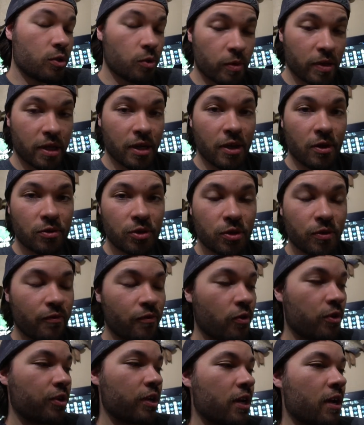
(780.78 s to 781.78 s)
doing an outro
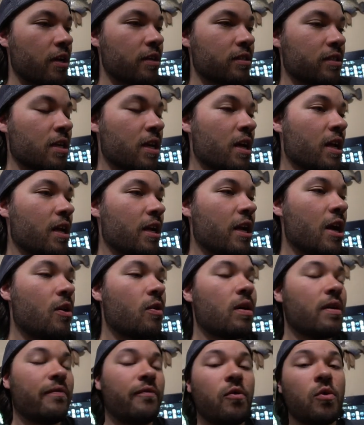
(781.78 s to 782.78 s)
for you guys.
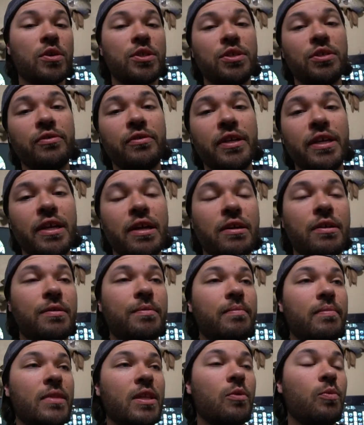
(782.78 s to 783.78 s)
Now, unfortunately,
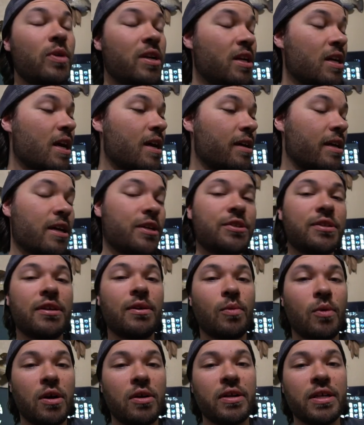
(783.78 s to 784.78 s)
we did not catch any
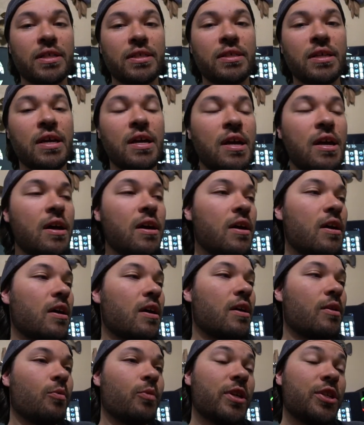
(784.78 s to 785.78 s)
walleyes.
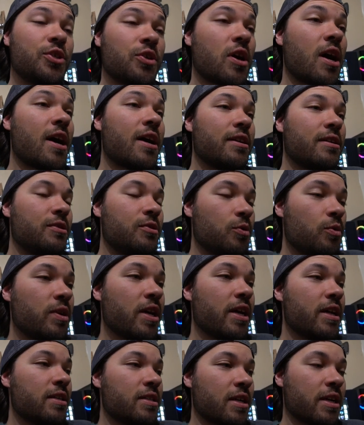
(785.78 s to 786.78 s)
We tried 2
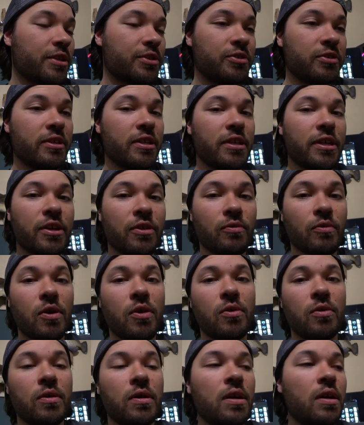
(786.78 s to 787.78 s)
days actually in a
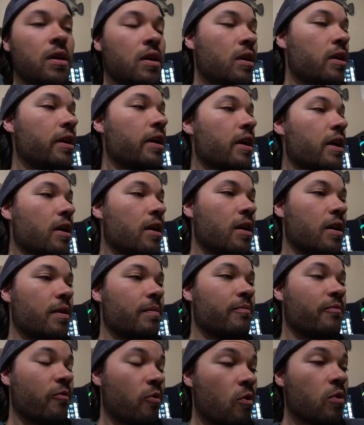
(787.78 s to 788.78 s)
row
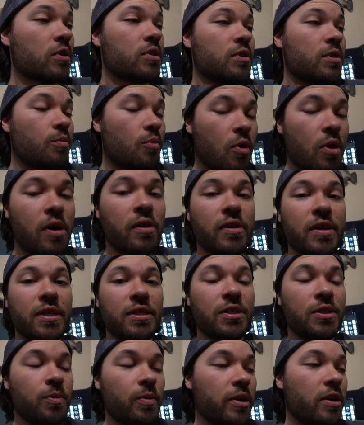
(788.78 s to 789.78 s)
for some
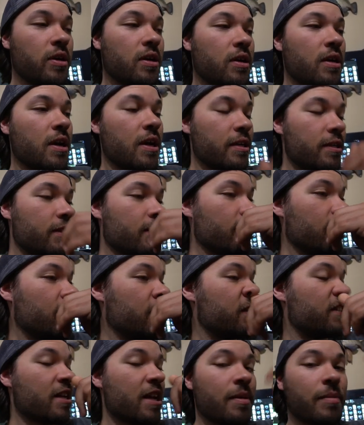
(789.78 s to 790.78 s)
walleyes. Sweere and I
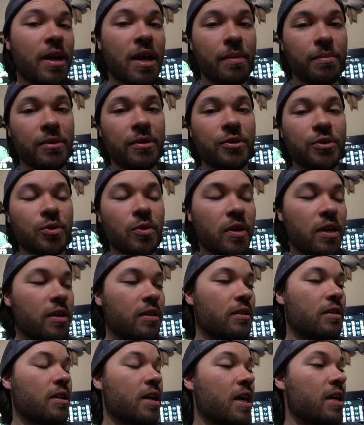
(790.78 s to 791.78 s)
did. Sam happened to join
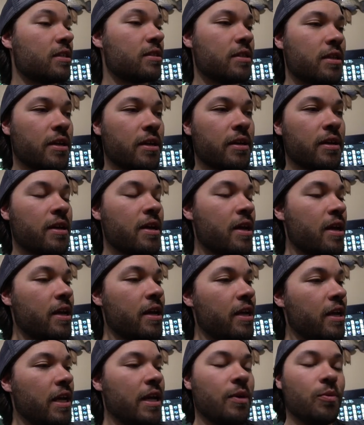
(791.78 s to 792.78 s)
on the last day,
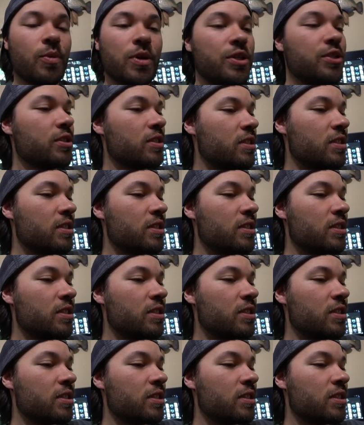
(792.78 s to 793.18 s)
and we